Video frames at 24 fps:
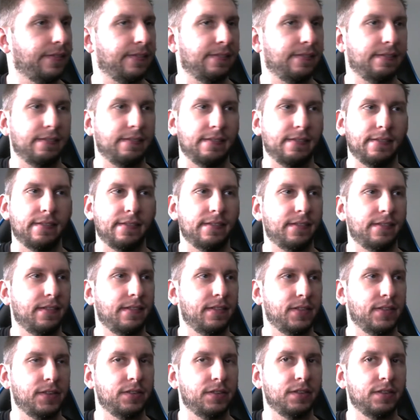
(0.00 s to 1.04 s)
I don't know.
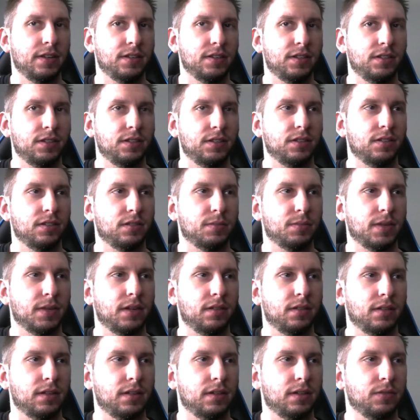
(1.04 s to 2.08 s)
Your guess is as good as mine on
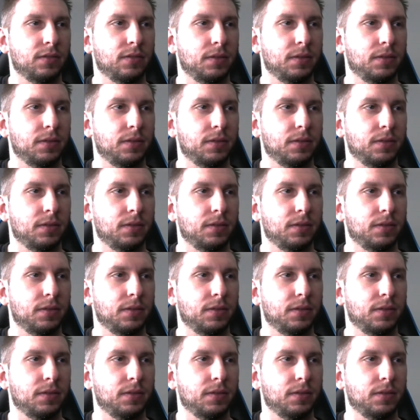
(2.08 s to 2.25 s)
that one.